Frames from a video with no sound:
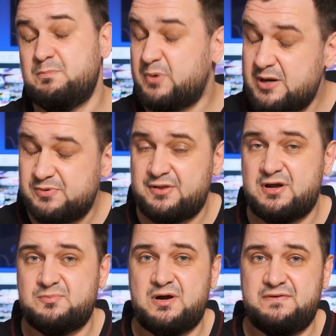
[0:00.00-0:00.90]
by
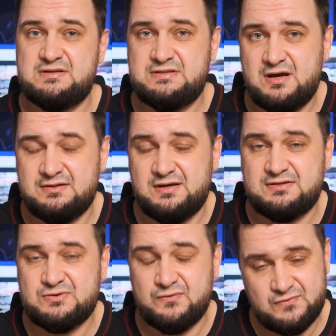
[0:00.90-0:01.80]
Planar Mafia
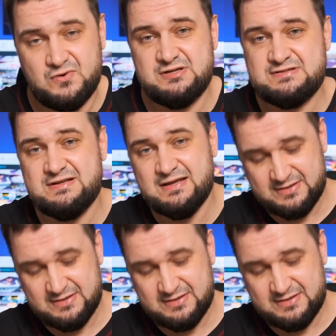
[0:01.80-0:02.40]
standards of course.